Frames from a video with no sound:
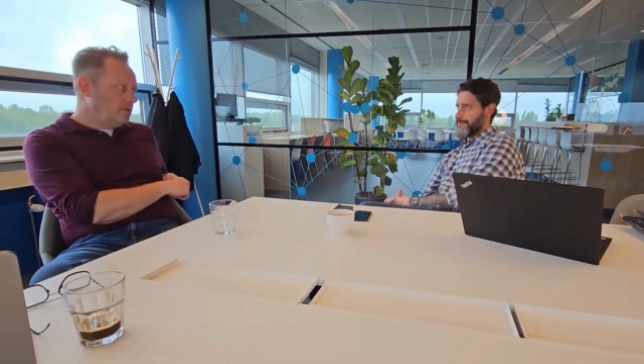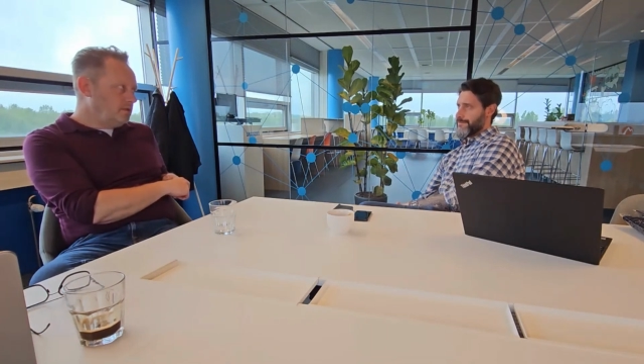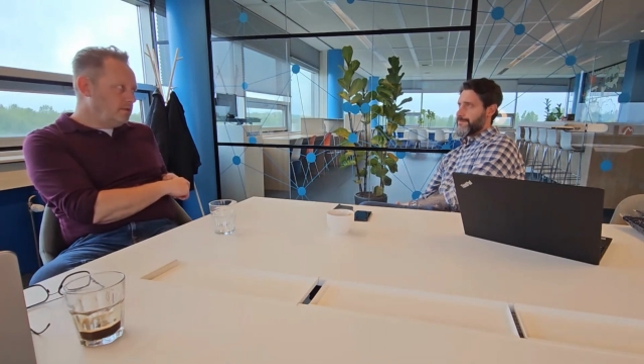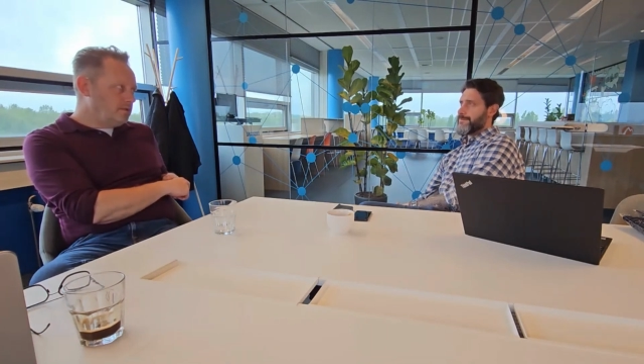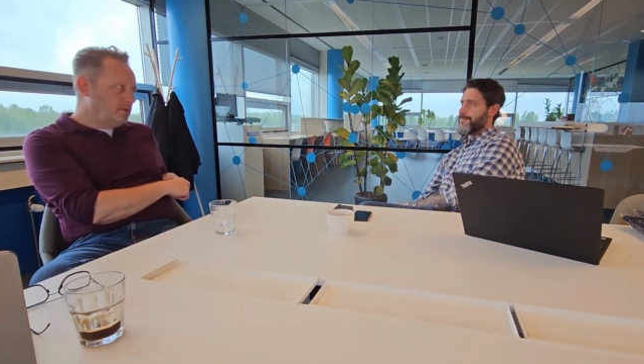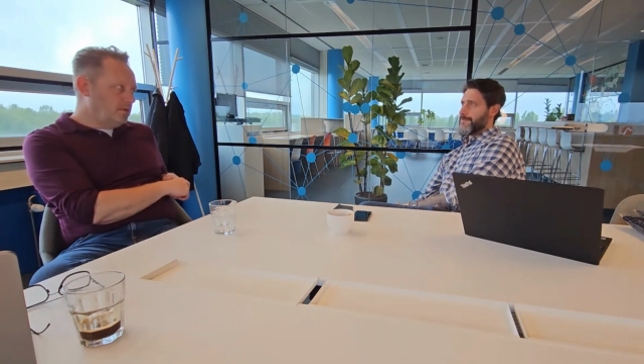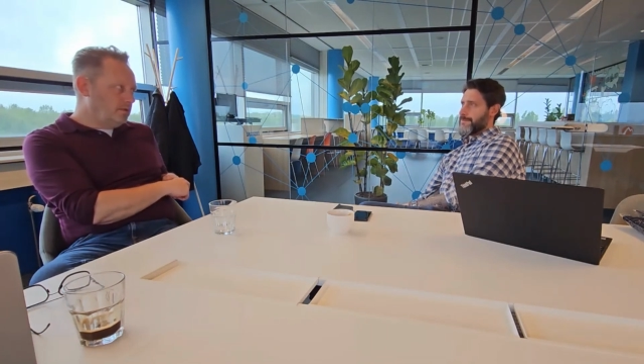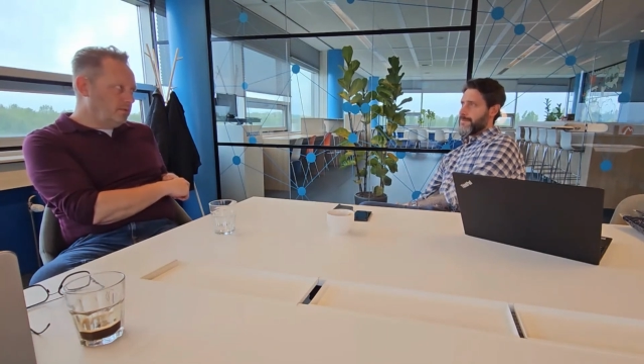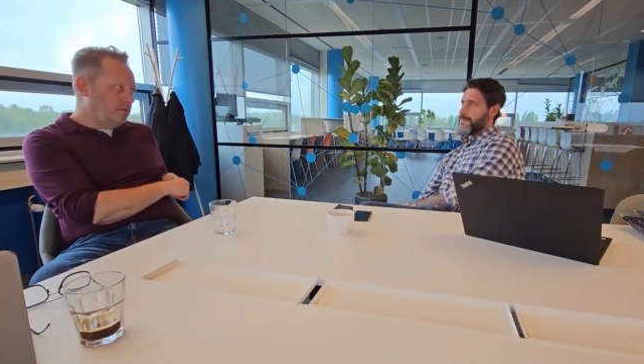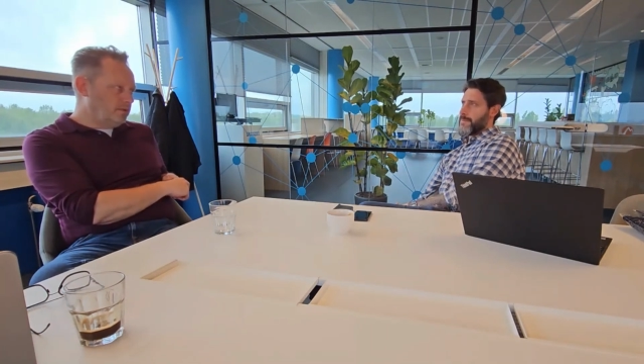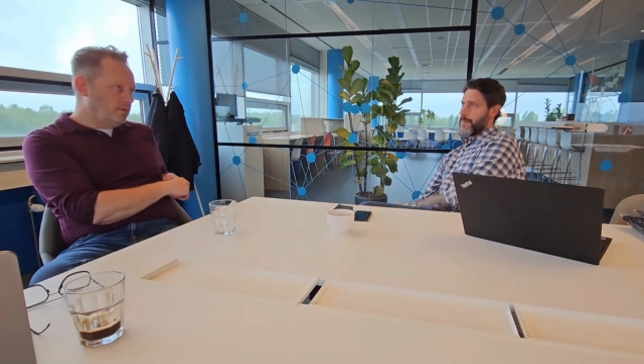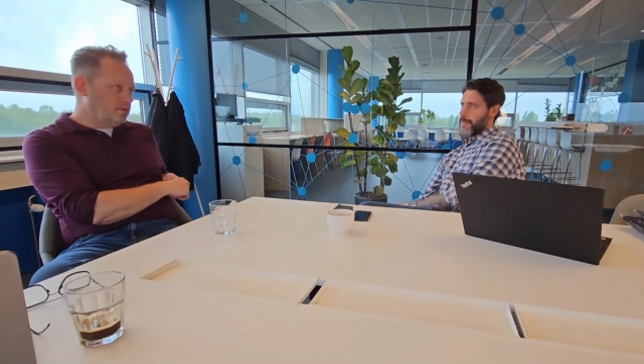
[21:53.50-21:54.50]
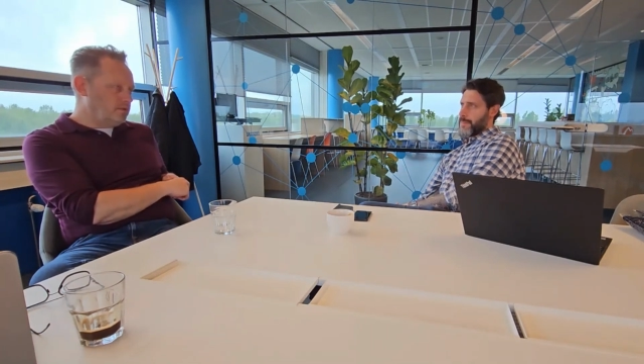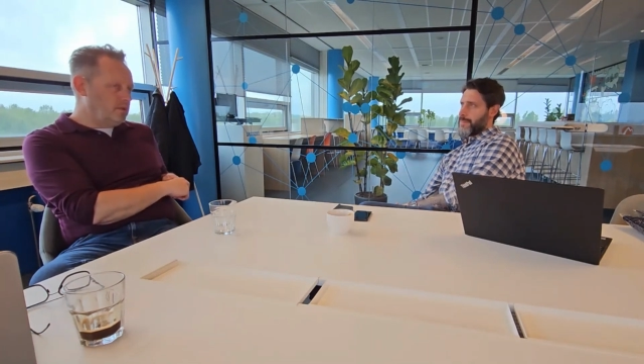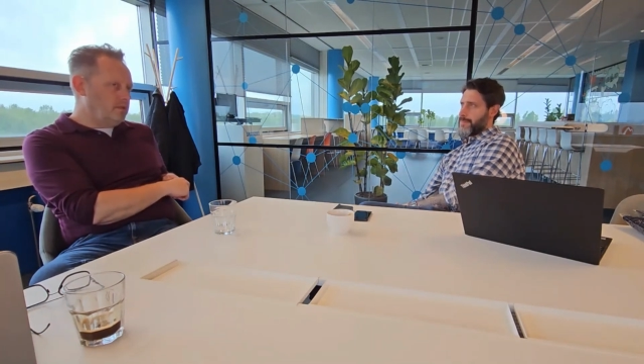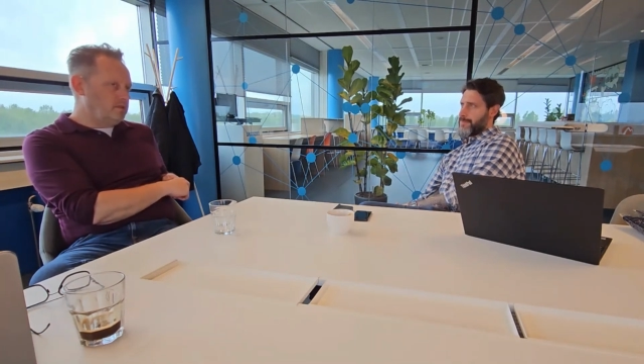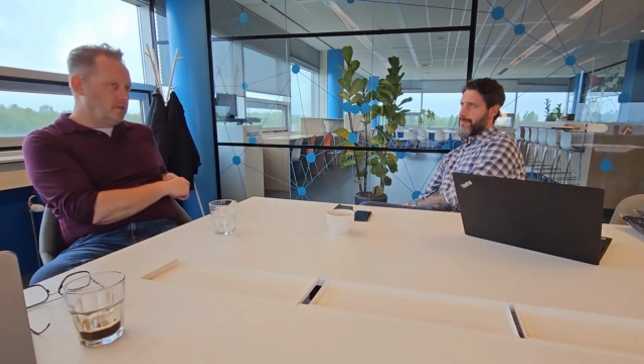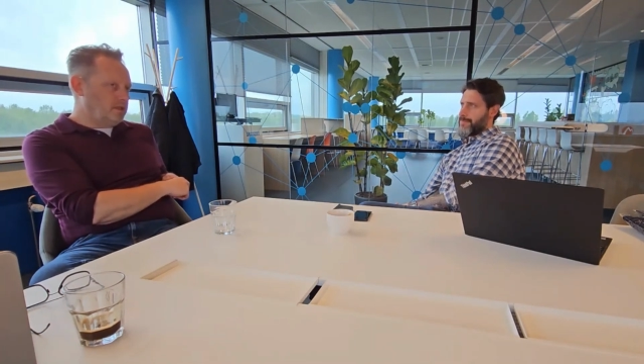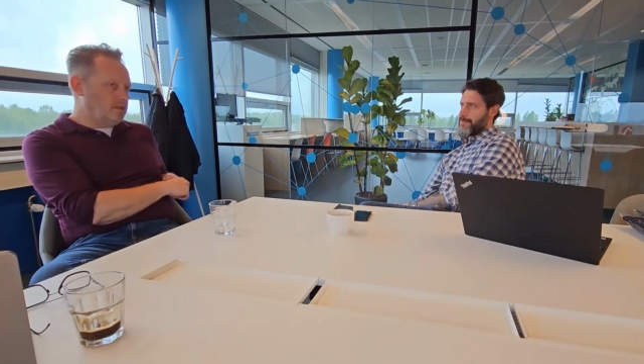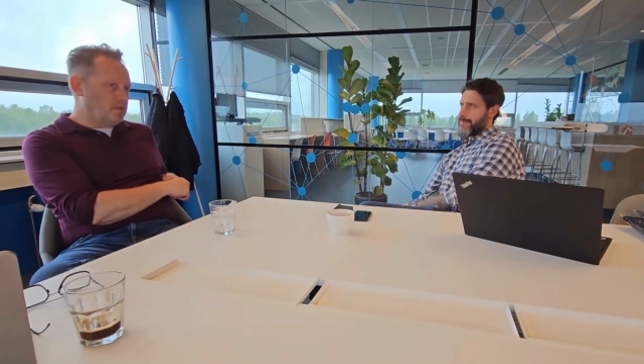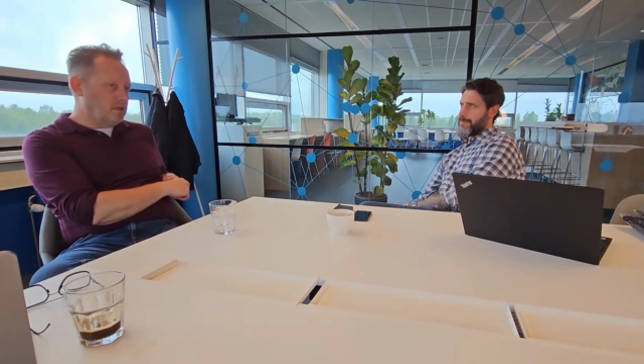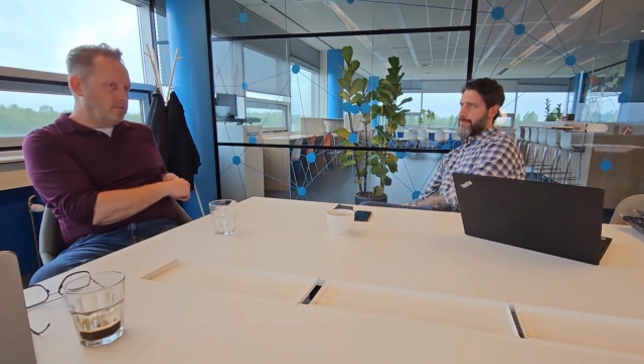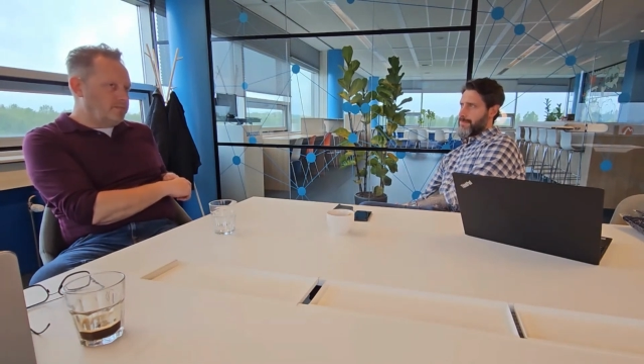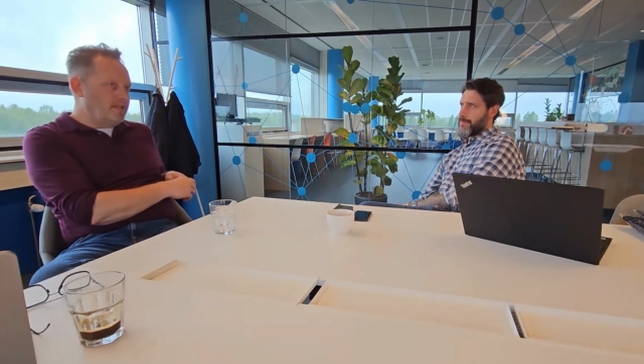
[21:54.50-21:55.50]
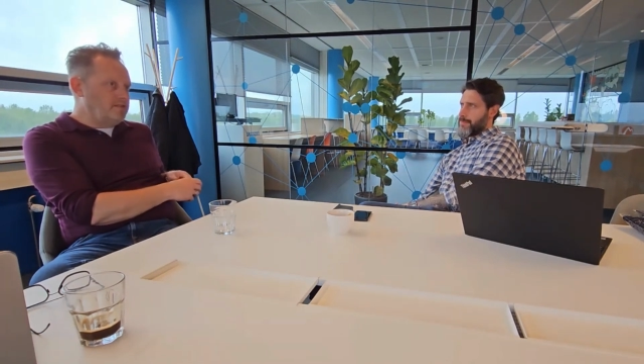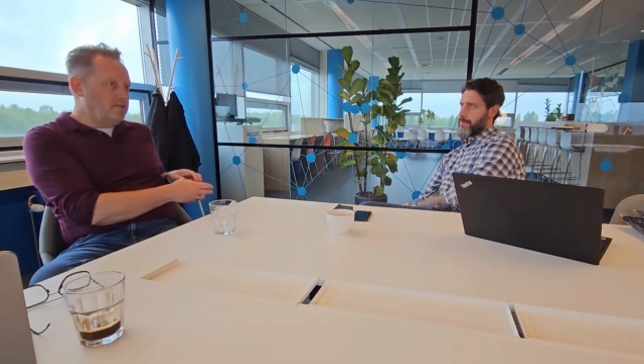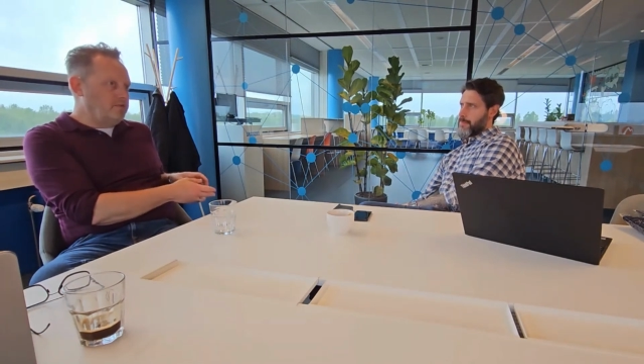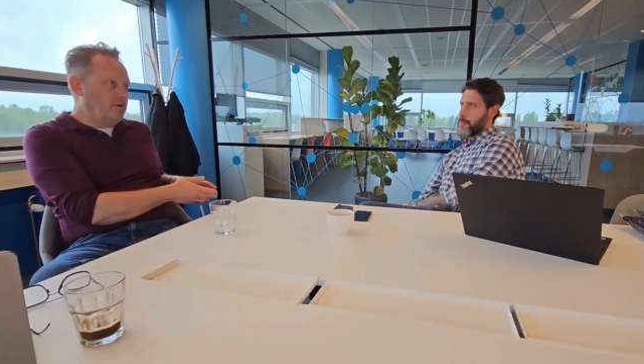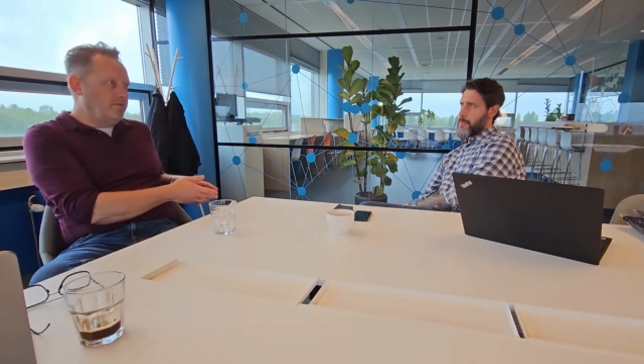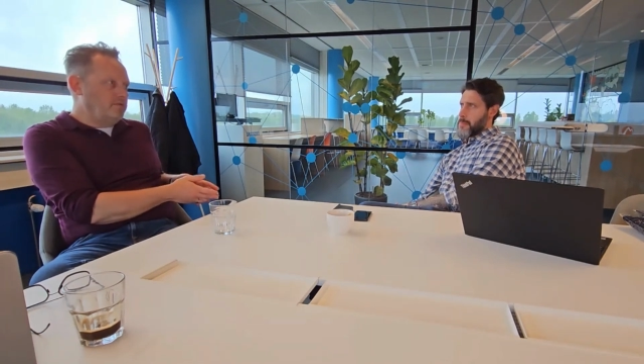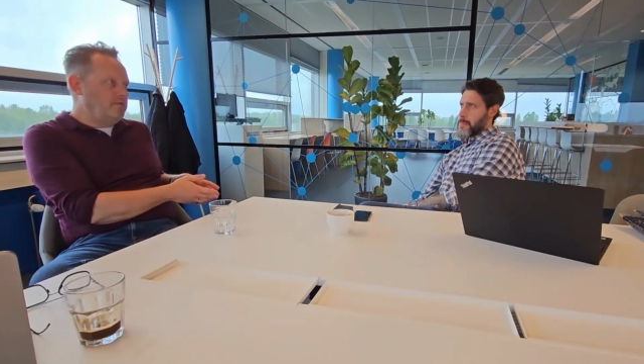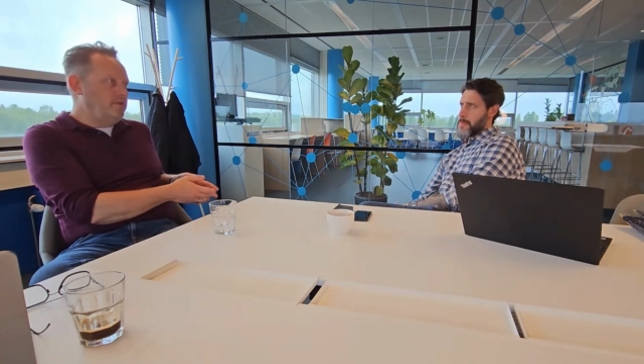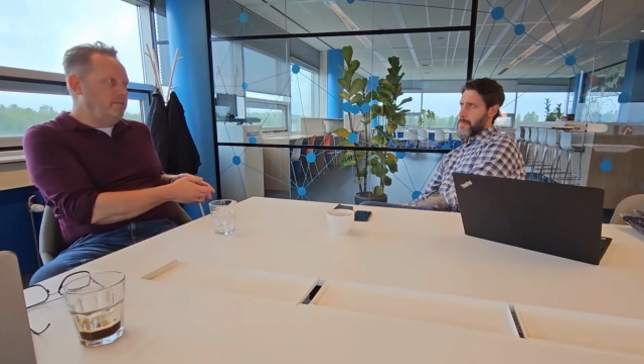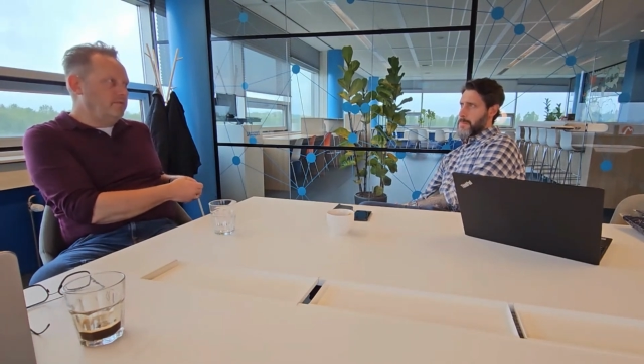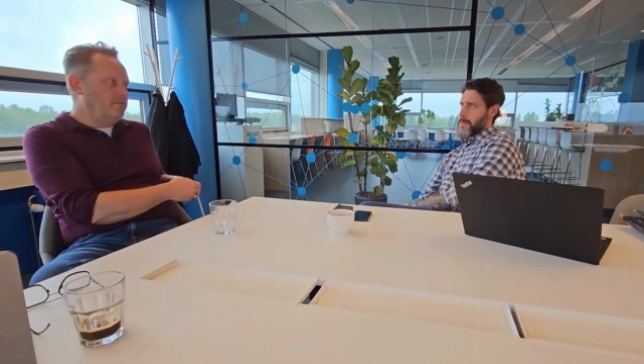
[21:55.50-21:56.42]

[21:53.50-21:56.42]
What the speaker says: So it's expensive to have a team of